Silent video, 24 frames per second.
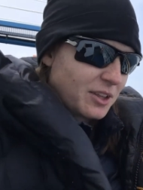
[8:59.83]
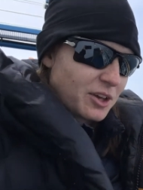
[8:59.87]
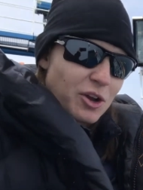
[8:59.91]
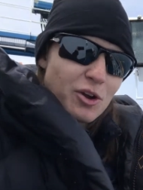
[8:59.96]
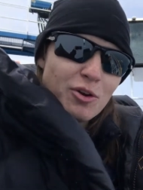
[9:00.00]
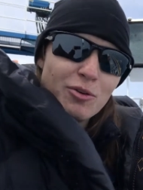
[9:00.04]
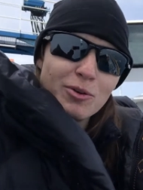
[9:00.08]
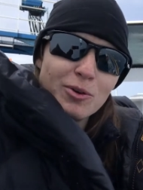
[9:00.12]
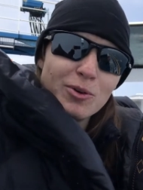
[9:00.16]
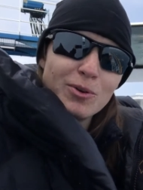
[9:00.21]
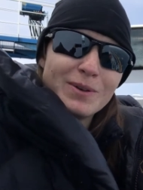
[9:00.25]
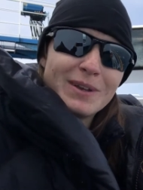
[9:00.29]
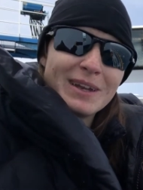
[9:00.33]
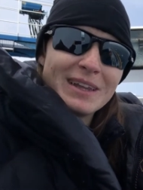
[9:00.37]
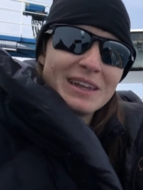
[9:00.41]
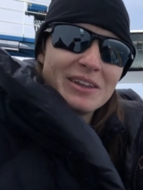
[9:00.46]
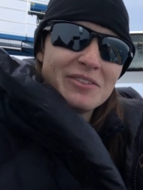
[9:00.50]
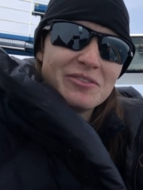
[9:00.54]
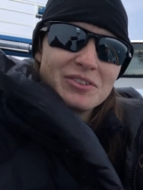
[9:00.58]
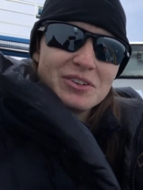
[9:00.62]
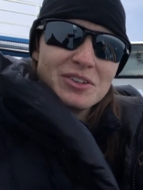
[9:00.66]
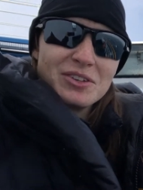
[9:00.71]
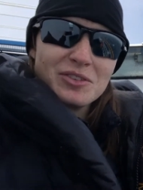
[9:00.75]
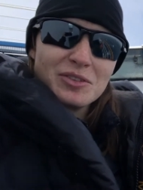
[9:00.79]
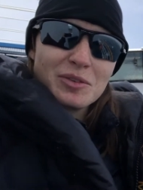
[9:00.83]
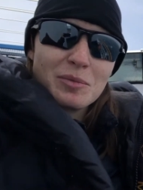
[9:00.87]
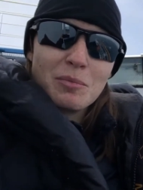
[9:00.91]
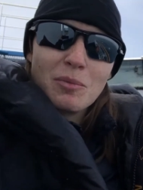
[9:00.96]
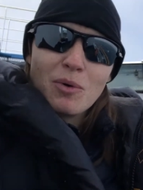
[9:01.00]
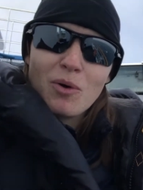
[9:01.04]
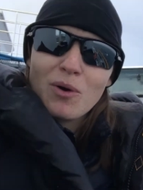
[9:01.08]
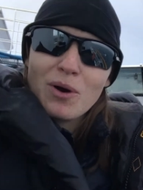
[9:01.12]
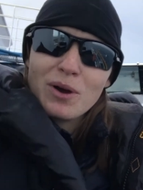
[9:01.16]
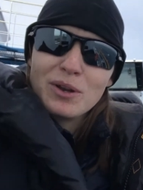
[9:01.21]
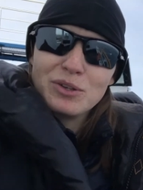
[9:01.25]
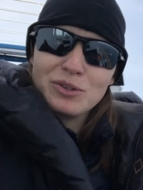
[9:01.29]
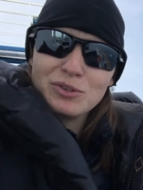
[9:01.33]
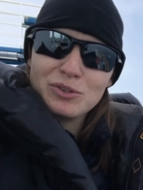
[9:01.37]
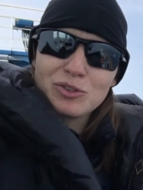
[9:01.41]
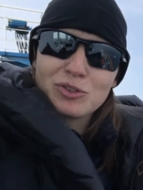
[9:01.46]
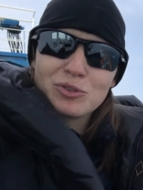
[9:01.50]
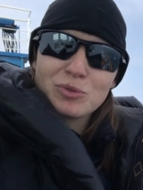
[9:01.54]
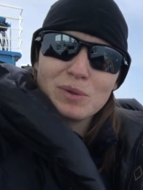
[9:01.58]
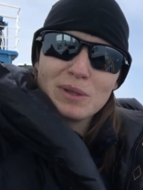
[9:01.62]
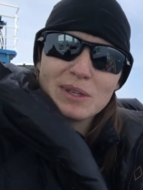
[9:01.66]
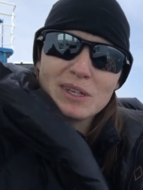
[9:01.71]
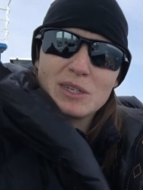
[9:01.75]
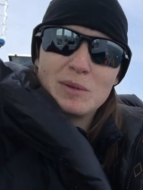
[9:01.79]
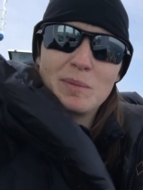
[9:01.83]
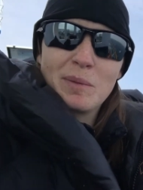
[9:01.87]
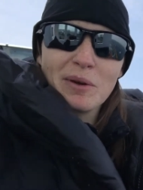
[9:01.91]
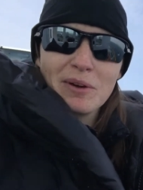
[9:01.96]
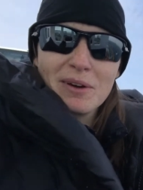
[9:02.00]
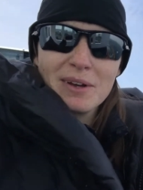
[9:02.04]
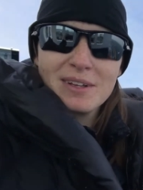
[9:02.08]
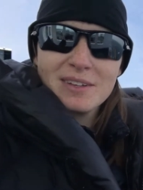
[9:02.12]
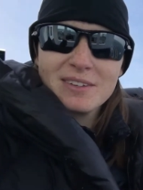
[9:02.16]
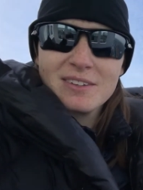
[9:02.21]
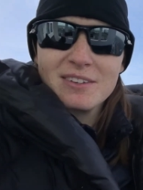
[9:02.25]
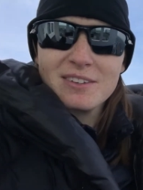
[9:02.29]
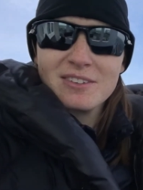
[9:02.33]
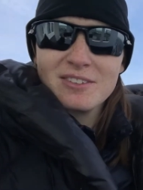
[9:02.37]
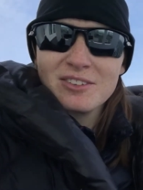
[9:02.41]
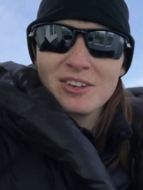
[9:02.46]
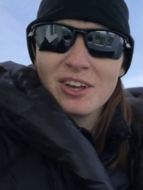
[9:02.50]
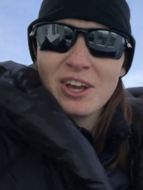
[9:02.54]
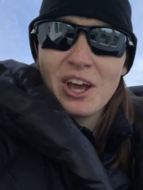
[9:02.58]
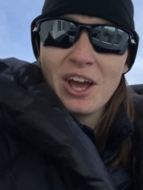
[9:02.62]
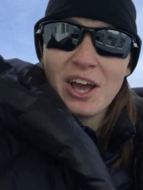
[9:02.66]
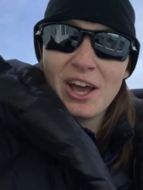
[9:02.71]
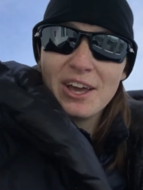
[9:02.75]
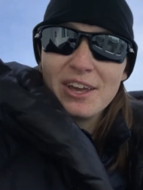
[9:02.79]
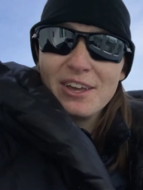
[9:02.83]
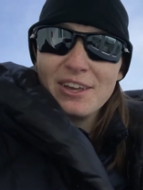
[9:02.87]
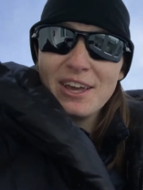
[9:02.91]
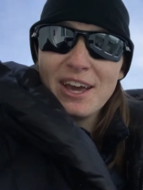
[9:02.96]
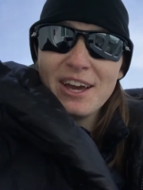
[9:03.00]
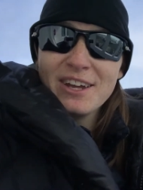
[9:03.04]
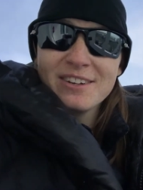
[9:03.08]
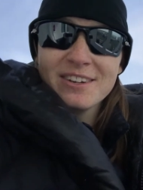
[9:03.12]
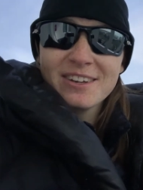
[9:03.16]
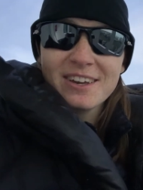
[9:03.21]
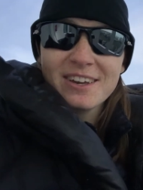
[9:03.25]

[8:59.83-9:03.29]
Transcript: crew delivers more unusual experiences yet